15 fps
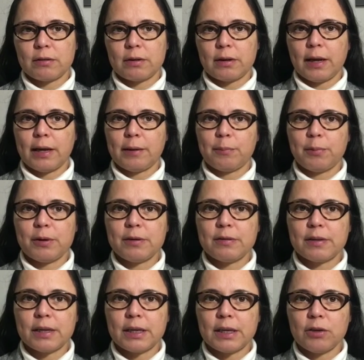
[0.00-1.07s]
like
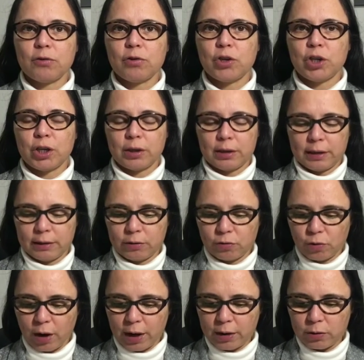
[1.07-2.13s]
persecution and
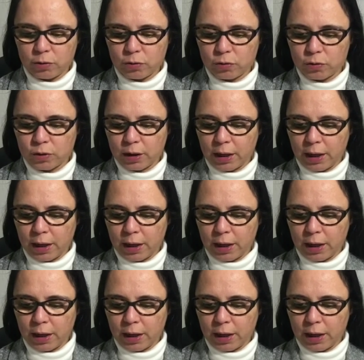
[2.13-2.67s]
trials